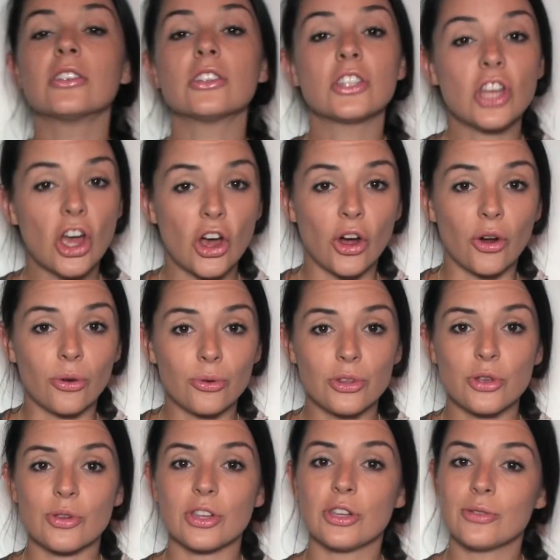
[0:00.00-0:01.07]
So
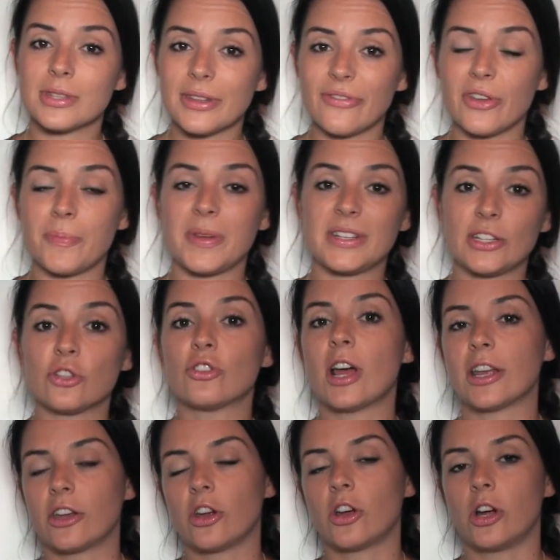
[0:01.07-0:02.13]
you can use the Fitbit to
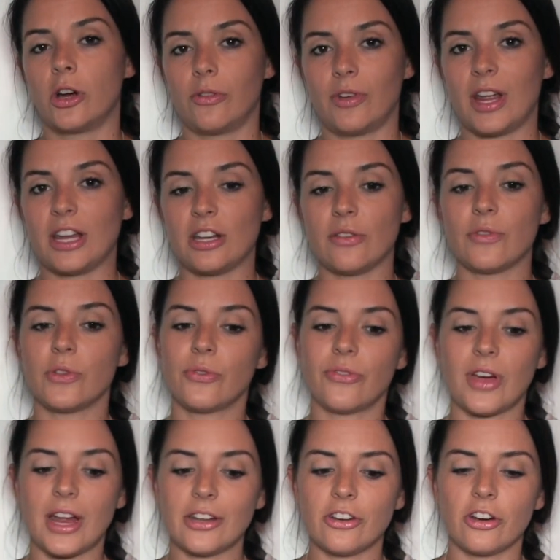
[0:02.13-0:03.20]
track your heart rate. And if you
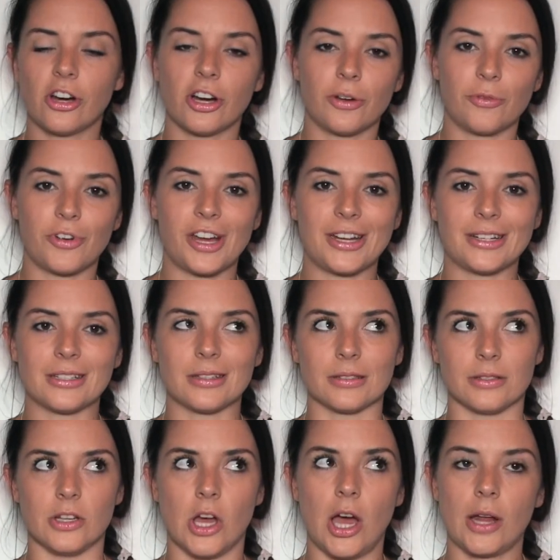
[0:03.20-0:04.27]
find your heart rate is
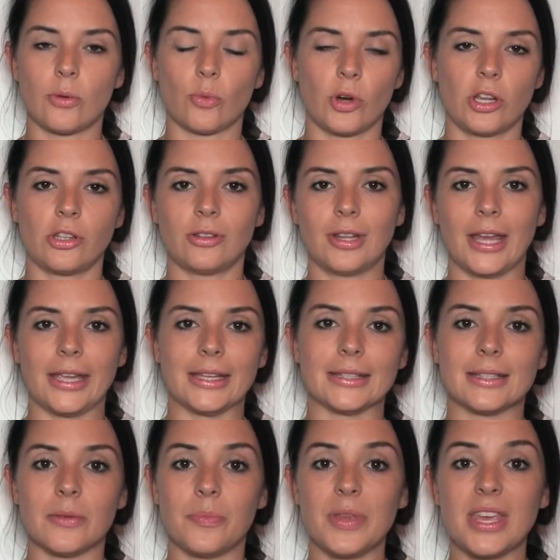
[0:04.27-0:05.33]
not where you'd like it
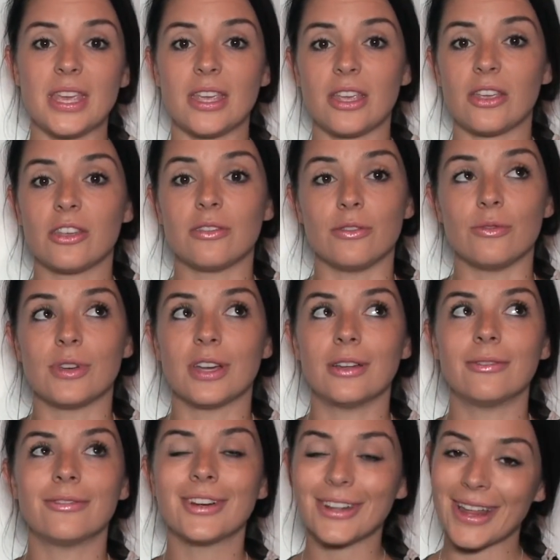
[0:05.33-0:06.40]
to be, you
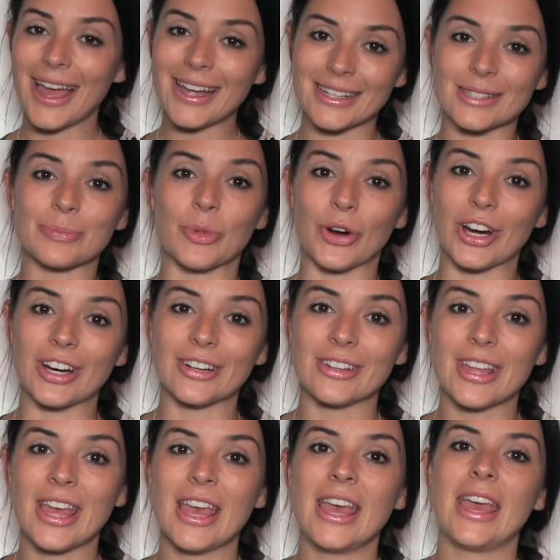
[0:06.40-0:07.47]
could relax more.
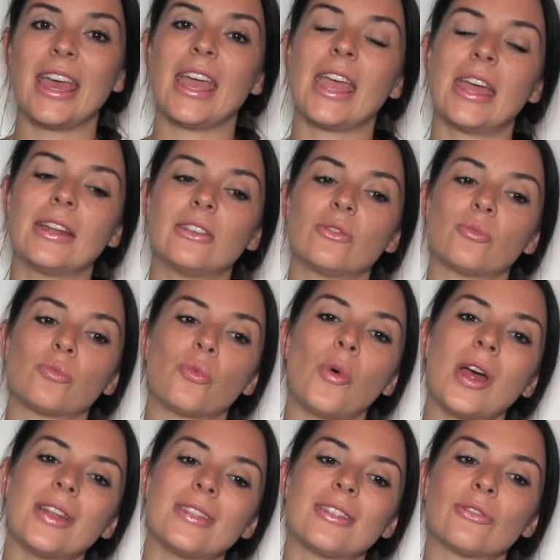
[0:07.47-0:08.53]
And
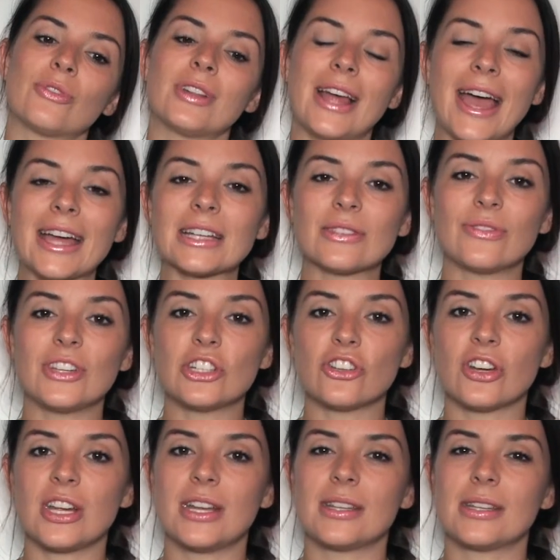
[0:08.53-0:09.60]
what the relax feature
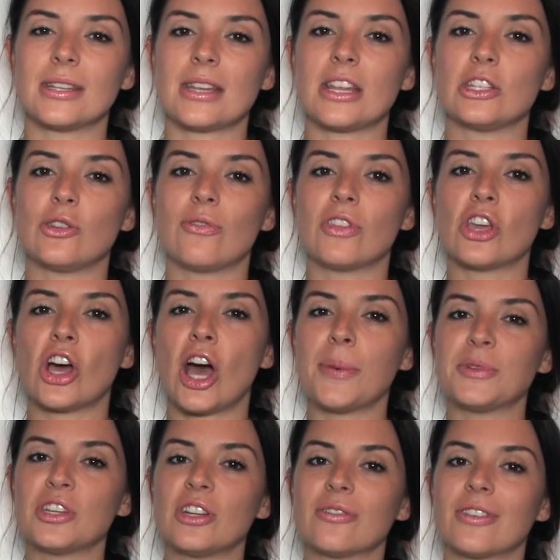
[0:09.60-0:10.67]
is you have the
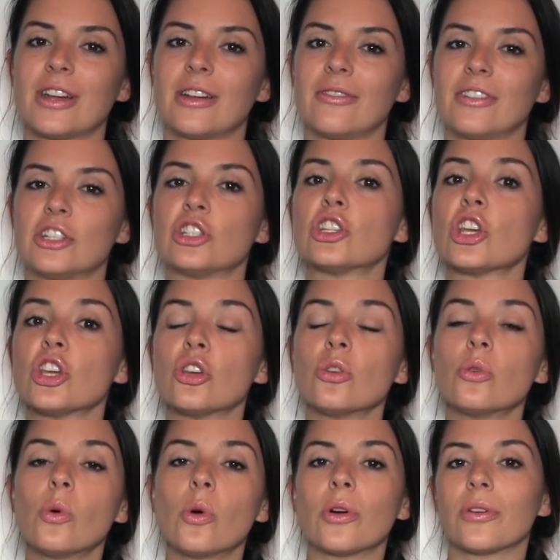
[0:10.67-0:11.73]
option of kind of a 2
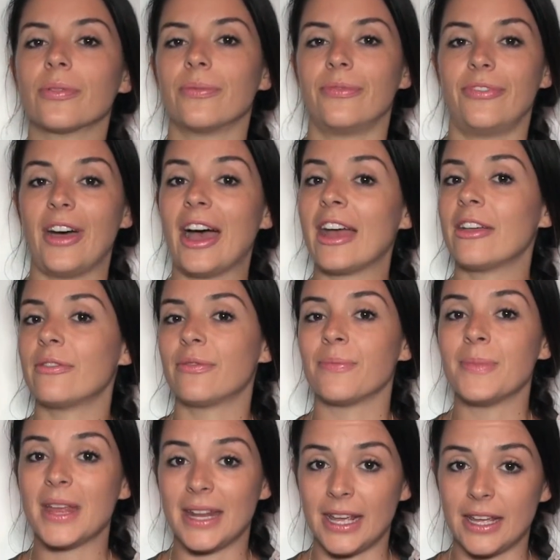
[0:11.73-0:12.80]
or 5
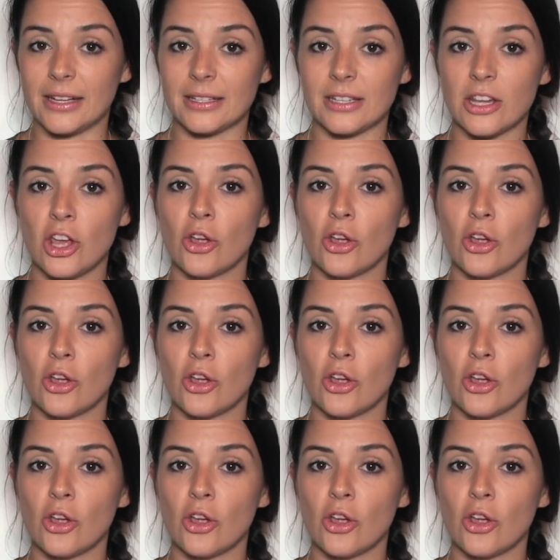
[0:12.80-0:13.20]
minute